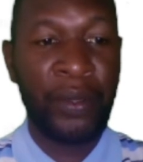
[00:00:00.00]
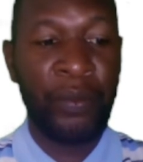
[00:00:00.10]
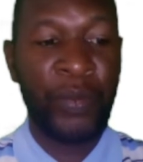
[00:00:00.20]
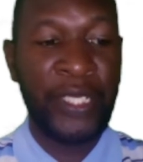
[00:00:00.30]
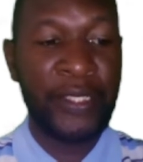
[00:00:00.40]

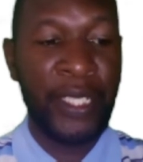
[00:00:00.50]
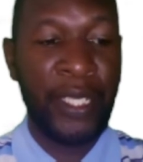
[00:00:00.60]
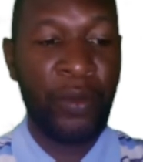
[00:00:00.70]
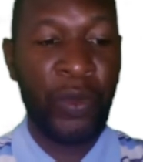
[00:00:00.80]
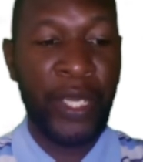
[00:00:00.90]
Part
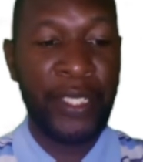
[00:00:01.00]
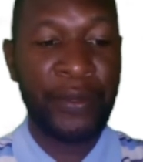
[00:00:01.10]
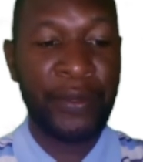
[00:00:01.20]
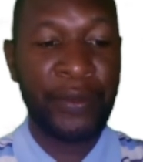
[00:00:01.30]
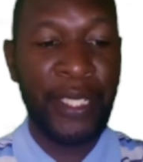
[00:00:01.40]
A1.
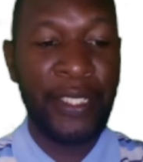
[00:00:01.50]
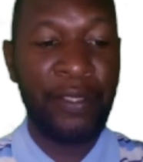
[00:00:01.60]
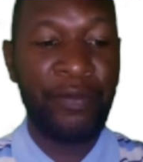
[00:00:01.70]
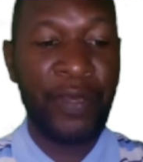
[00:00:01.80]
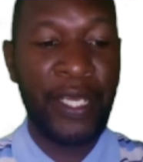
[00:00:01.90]

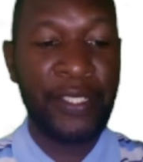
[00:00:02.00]
Identify